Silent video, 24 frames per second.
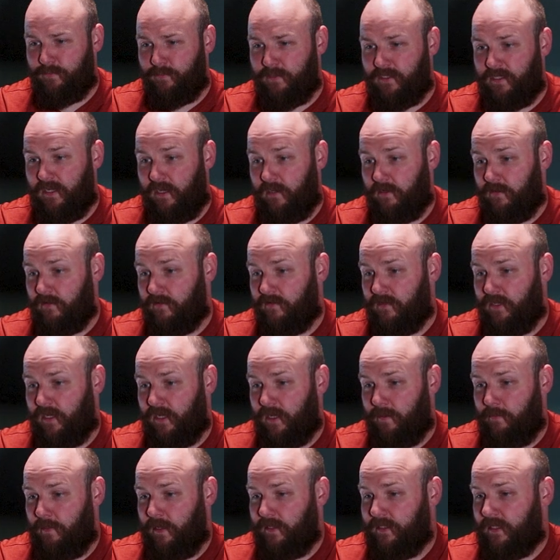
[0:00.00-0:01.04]
especial
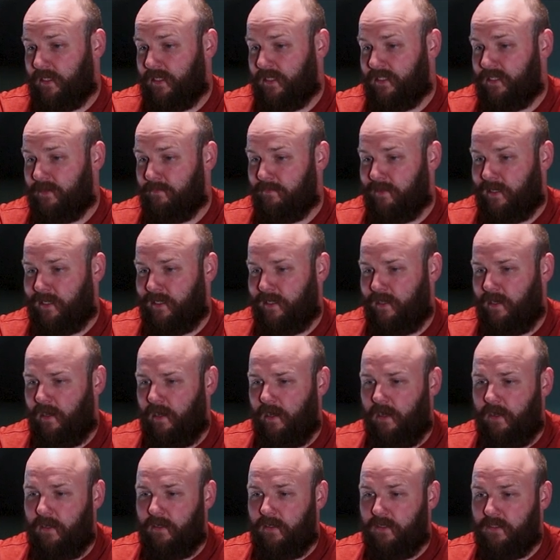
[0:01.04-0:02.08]
contiene malta de cebada.
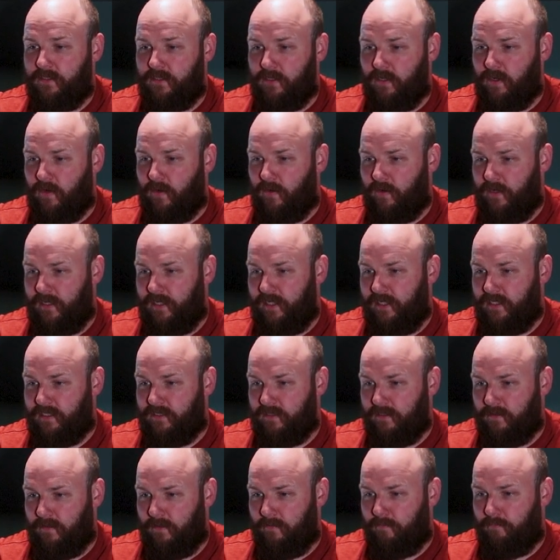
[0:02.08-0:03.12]
So it
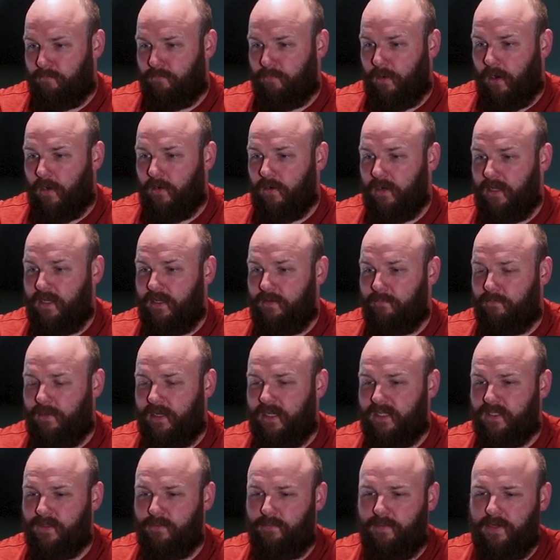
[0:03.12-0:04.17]
is a
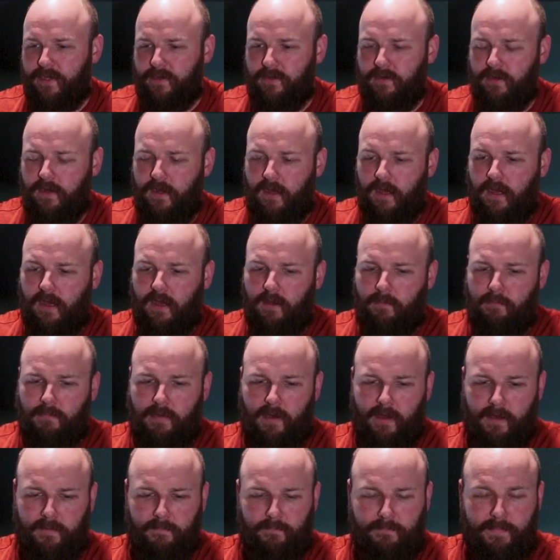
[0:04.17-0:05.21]
barley-based beer.
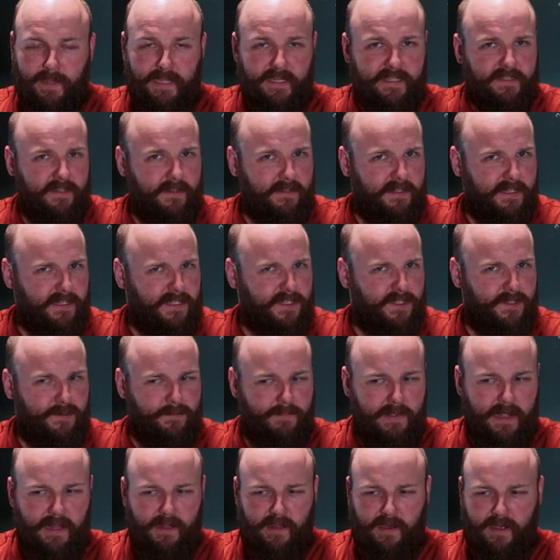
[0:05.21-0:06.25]
But based on the
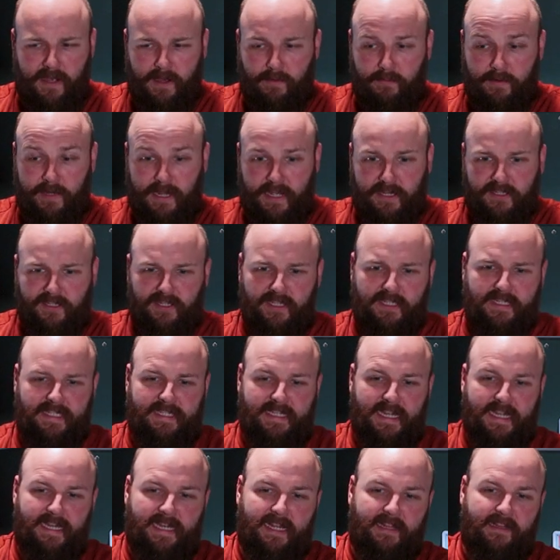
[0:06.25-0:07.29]
smell, I would actually
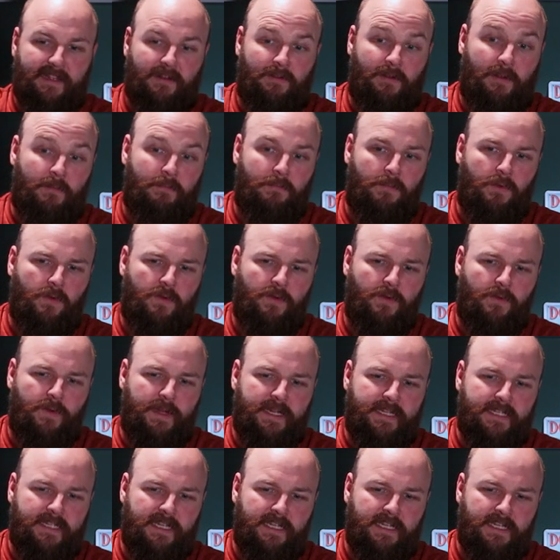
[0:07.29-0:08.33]
say that there are more
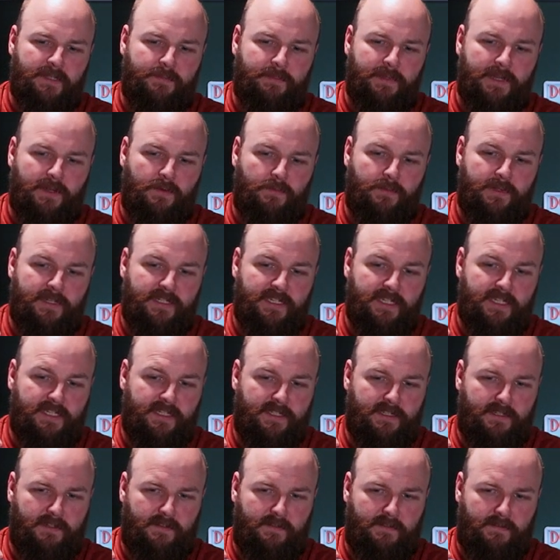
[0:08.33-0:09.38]
grains in this beer, which
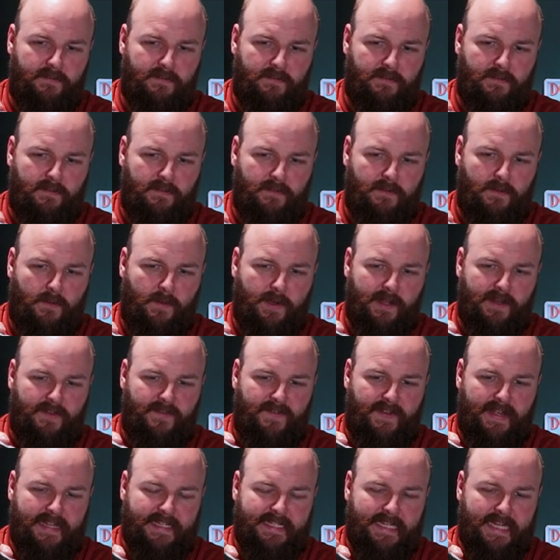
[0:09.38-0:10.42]
is quite
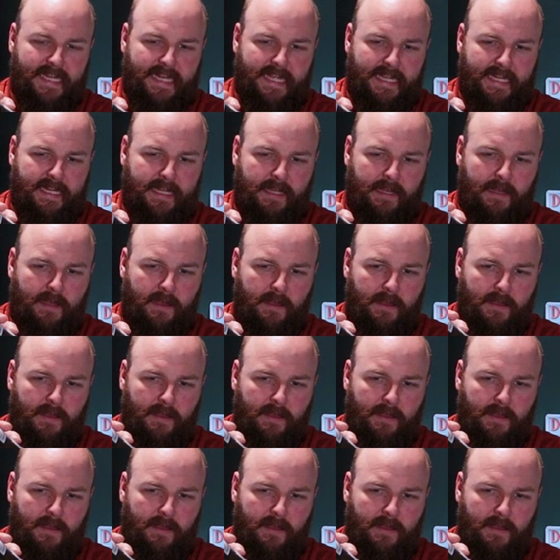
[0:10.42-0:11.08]
fascinating.